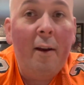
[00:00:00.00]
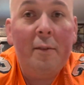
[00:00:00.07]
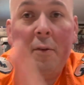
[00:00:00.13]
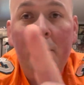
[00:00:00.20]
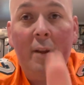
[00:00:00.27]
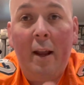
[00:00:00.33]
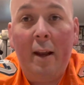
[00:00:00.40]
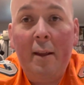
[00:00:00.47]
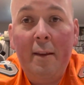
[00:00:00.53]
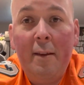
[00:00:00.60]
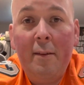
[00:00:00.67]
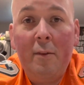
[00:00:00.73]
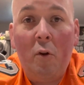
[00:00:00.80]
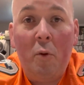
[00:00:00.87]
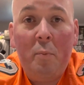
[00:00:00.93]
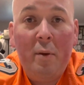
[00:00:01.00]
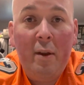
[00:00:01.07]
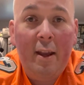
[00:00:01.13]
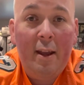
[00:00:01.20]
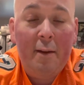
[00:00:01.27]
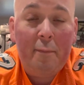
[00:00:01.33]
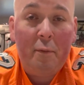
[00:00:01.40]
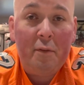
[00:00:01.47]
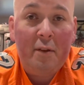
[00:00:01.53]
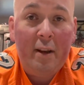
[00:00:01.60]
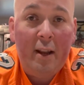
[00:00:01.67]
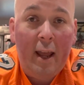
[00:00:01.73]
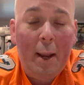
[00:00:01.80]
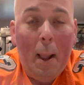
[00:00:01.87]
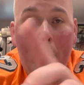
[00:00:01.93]
so that is going to be it for
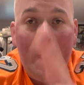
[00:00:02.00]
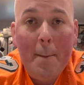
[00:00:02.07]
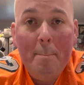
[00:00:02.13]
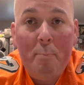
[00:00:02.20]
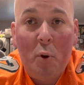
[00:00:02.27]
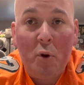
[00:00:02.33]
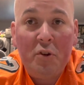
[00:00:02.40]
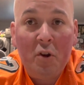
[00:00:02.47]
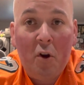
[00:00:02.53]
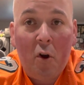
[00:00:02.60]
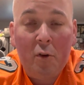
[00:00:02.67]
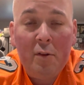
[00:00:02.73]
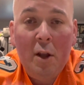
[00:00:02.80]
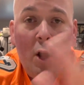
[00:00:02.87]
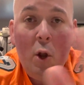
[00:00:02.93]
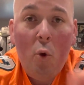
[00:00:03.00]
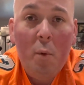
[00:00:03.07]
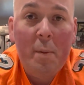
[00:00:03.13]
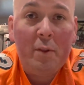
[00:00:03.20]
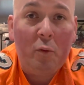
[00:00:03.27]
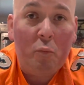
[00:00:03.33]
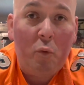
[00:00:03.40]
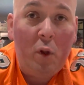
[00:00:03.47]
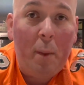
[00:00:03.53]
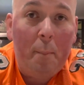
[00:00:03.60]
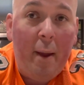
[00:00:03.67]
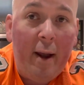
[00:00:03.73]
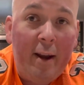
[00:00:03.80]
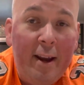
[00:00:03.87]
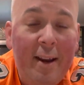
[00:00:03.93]
today. Boys and girls, we're about to roll up
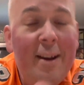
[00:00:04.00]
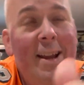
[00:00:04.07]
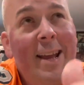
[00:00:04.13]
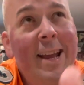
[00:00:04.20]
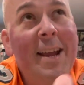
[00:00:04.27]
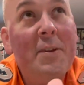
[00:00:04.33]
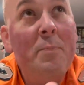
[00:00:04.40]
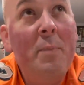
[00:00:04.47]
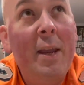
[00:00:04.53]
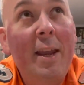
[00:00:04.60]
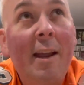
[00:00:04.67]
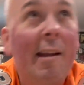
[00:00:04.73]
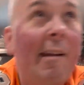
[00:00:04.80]
out of here. It's me,